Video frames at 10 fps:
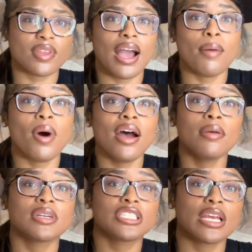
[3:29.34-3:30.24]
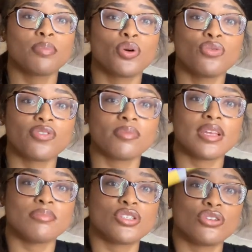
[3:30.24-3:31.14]
I bought him a shampoo from
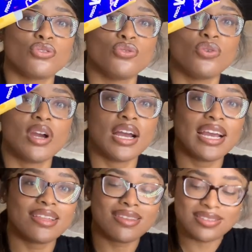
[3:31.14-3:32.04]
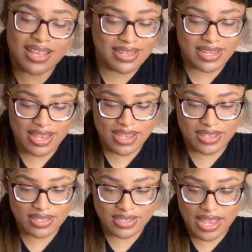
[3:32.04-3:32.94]
them too. It looks like
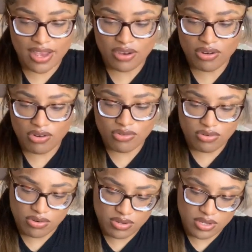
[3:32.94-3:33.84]
they daggone,